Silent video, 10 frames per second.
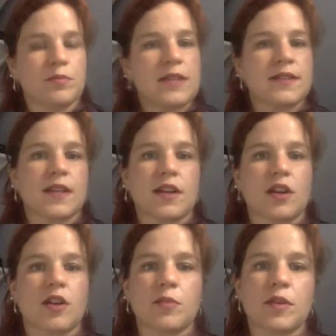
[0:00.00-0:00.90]
based on
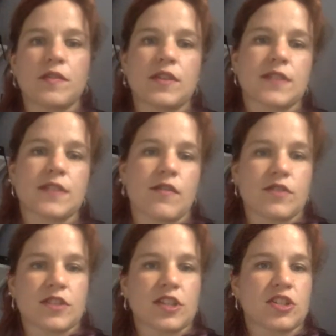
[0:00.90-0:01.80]
our previous
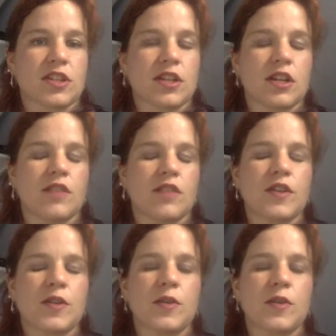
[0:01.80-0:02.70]
conversation and
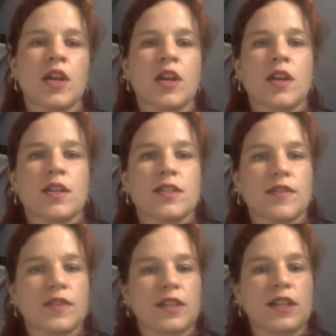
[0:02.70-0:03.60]
interview,
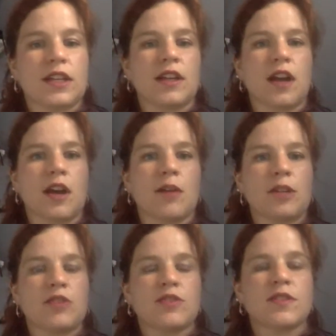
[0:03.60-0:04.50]
definitely
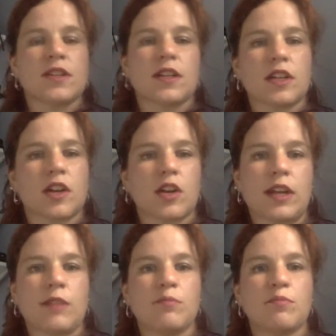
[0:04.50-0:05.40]
interested in
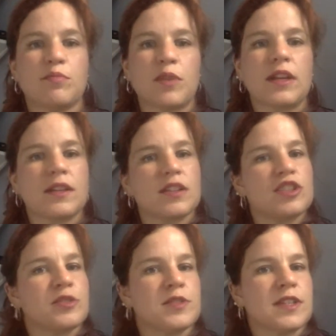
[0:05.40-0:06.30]
bringing the
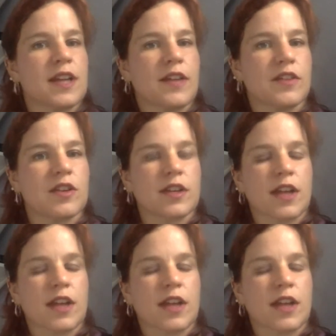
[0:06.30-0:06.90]
two together in